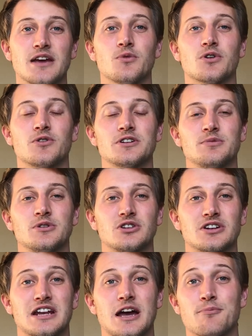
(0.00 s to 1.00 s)
we're going to be
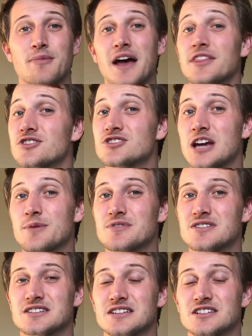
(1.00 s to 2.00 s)
looking at Matthew chapter
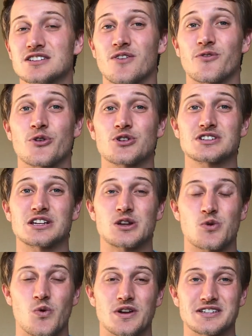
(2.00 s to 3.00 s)
6, verse
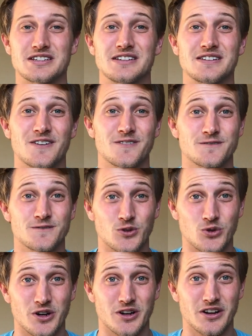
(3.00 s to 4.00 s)

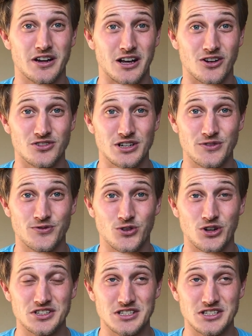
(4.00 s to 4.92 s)
24. Now I'll read it for us